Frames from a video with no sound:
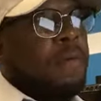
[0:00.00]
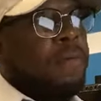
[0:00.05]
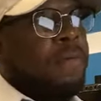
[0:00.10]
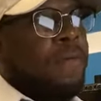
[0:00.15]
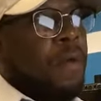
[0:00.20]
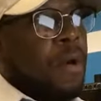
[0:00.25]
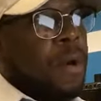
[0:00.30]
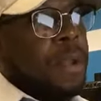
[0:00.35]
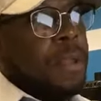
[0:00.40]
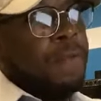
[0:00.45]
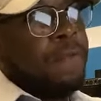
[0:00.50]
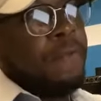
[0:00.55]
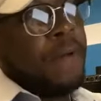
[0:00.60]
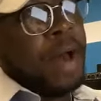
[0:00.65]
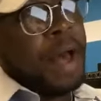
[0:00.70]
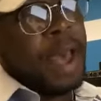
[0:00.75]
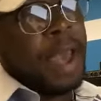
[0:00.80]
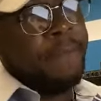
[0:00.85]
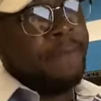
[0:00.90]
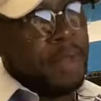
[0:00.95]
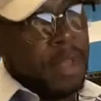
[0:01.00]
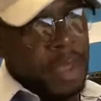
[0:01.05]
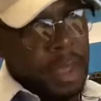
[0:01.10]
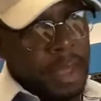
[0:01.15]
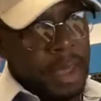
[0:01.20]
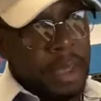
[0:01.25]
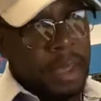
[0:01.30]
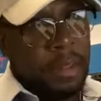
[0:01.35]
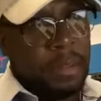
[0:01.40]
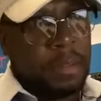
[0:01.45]
45
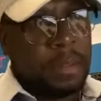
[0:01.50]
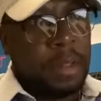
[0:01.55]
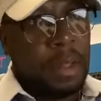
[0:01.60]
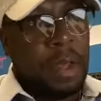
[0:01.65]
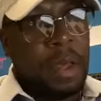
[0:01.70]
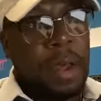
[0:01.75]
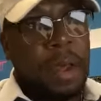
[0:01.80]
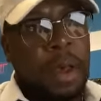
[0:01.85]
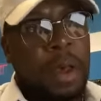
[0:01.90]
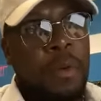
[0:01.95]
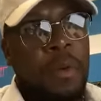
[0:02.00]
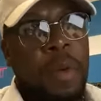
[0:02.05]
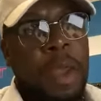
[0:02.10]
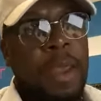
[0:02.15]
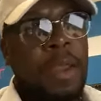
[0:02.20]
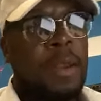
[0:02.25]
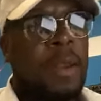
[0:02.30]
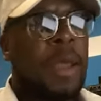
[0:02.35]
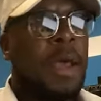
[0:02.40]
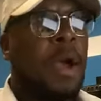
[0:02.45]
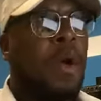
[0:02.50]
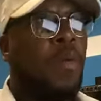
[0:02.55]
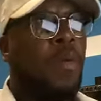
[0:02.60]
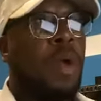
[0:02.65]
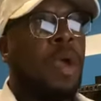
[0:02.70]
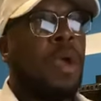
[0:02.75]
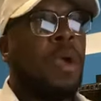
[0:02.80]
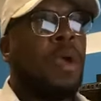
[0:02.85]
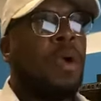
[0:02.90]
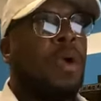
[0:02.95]
days, right now
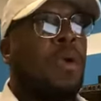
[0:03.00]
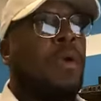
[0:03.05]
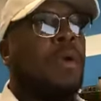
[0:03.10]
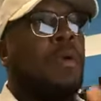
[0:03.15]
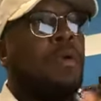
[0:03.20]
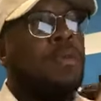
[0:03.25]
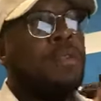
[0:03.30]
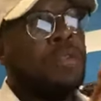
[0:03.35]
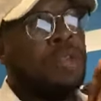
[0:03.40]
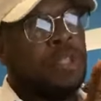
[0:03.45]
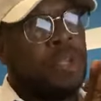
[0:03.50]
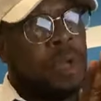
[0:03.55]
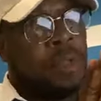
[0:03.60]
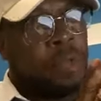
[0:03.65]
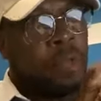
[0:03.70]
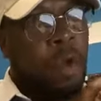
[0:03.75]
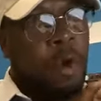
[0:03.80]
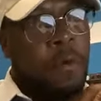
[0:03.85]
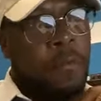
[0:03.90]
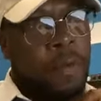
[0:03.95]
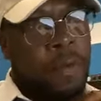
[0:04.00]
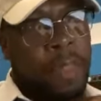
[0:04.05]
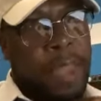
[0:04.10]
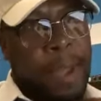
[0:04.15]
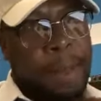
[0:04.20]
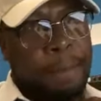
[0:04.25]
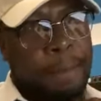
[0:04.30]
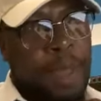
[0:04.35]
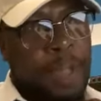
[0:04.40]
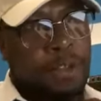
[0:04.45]
we're just over
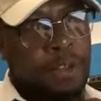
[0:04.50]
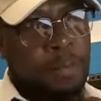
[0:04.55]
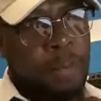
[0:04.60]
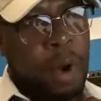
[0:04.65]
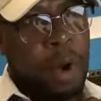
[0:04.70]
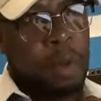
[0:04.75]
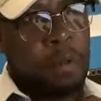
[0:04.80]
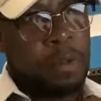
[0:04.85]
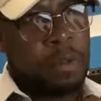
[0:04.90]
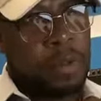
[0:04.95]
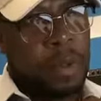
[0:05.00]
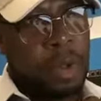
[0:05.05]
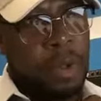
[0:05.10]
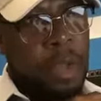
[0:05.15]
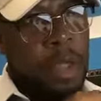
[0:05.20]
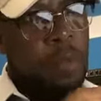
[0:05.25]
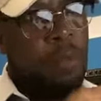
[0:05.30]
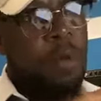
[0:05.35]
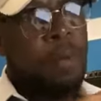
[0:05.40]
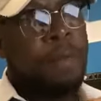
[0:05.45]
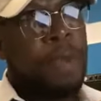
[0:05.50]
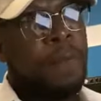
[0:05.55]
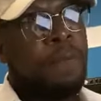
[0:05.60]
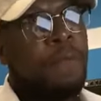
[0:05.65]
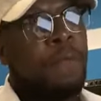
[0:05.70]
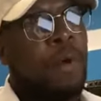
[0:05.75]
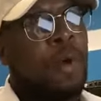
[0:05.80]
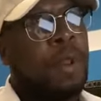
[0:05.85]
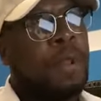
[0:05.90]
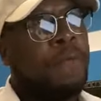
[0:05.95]
that benchmark. Sunday will be
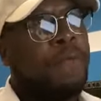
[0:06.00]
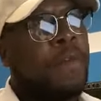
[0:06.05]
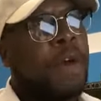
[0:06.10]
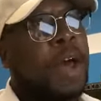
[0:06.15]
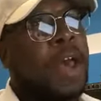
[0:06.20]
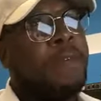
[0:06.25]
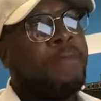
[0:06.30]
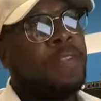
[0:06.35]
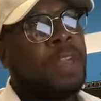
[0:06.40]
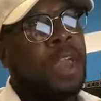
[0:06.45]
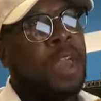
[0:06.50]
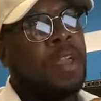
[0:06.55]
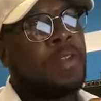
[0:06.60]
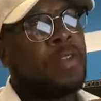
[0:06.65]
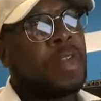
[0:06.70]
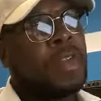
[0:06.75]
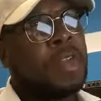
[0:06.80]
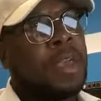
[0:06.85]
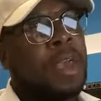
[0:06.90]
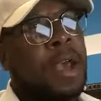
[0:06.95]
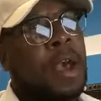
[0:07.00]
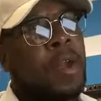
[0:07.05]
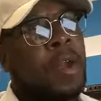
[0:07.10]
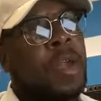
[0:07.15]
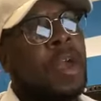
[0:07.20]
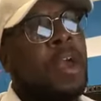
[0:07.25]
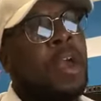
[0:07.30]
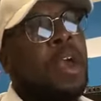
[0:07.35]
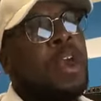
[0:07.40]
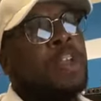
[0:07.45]
45 days and
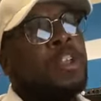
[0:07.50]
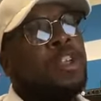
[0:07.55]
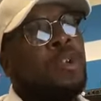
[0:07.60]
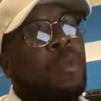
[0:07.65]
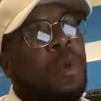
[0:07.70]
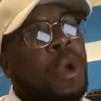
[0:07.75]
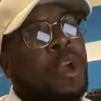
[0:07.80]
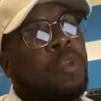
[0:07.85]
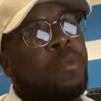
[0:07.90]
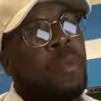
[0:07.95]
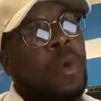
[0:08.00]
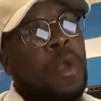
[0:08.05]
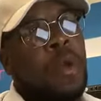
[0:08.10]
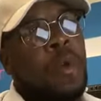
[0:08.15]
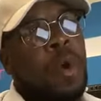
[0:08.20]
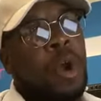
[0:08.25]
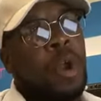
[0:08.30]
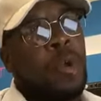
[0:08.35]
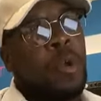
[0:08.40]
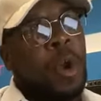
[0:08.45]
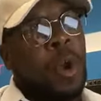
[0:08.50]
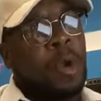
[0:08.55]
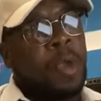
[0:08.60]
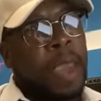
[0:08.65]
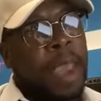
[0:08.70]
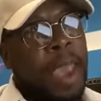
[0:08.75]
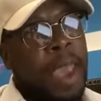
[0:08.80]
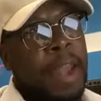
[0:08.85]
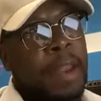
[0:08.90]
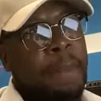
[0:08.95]
counting, to where we want to
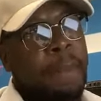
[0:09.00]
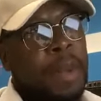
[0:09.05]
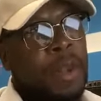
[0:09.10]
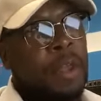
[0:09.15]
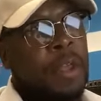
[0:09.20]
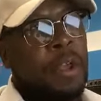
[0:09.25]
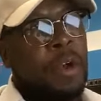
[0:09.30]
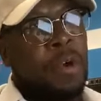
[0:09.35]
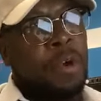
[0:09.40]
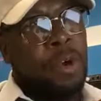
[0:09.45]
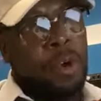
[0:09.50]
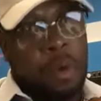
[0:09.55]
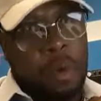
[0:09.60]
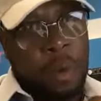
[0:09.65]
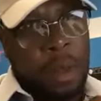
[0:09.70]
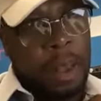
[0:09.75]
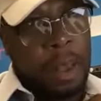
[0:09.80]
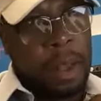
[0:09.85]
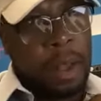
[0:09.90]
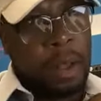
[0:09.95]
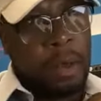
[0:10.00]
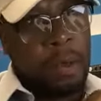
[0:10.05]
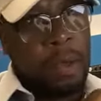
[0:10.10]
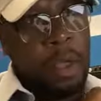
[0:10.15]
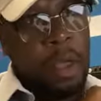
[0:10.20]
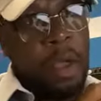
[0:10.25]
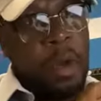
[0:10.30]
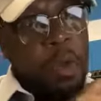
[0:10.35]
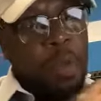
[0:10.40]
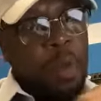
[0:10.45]
work adamantly on the
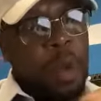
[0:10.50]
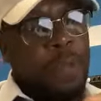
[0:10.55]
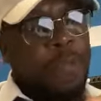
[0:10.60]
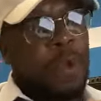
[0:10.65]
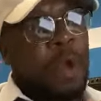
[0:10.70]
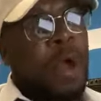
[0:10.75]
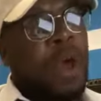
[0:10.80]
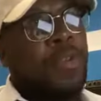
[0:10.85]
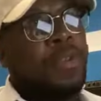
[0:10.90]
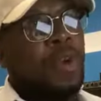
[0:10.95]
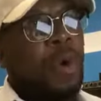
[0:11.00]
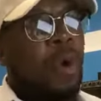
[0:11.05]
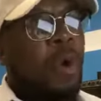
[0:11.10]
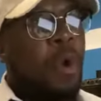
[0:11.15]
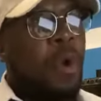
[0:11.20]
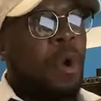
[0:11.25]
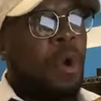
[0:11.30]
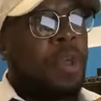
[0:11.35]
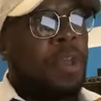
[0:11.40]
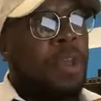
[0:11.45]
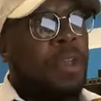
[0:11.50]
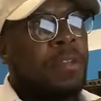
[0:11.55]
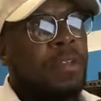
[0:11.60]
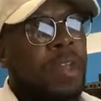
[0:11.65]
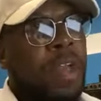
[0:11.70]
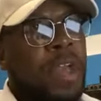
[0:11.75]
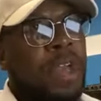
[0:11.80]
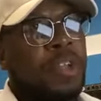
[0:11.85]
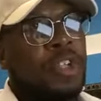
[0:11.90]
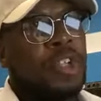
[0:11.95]
ground with other
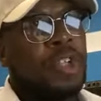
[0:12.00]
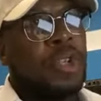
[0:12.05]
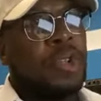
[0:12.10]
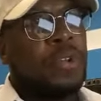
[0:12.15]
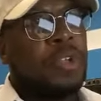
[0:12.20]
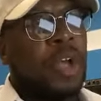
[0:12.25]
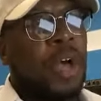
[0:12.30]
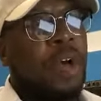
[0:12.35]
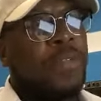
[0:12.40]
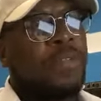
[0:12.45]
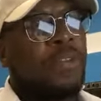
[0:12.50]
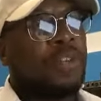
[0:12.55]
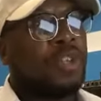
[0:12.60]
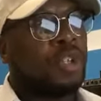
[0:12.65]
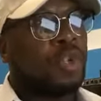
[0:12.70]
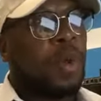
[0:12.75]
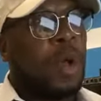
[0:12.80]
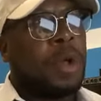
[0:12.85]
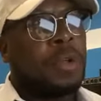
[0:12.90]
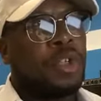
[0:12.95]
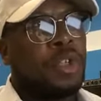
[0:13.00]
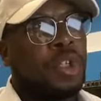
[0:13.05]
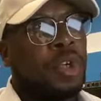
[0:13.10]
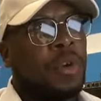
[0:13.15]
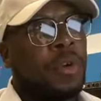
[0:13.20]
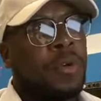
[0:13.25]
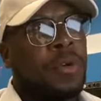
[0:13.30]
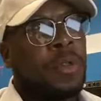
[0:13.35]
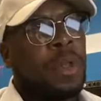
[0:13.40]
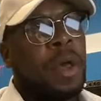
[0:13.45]
organizations, other
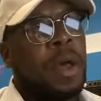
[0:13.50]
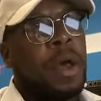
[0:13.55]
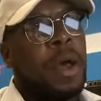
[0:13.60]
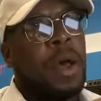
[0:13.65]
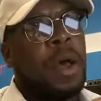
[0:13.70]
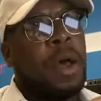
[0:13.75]
structures.